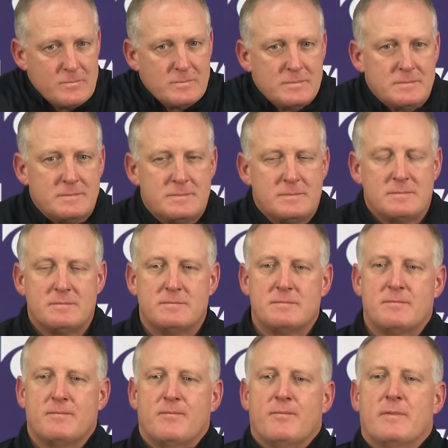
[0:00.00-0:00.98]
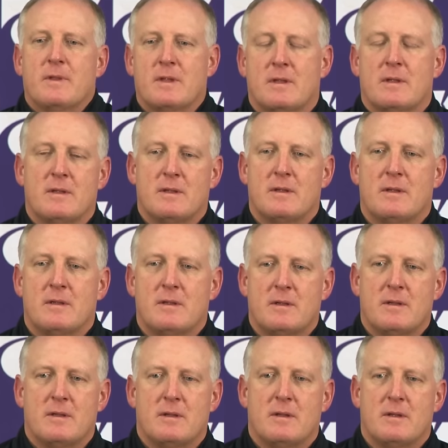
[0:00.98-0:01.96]
One final thing for me: Was there
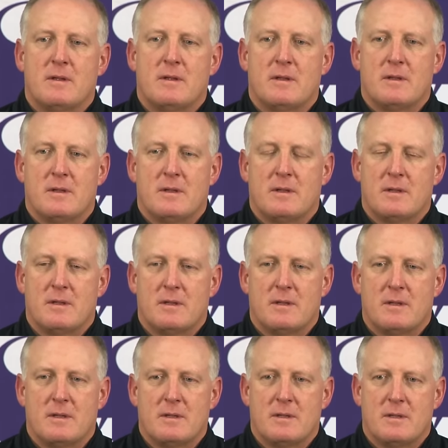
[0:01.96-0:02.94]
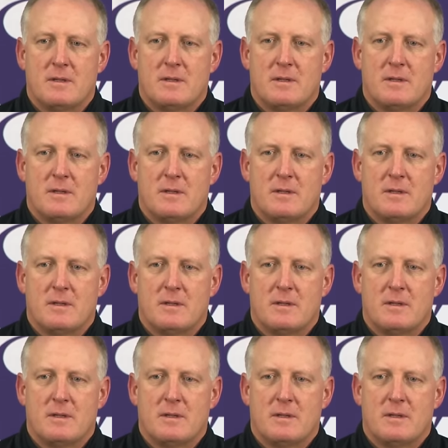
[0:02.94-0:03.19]
ever a point Saturday where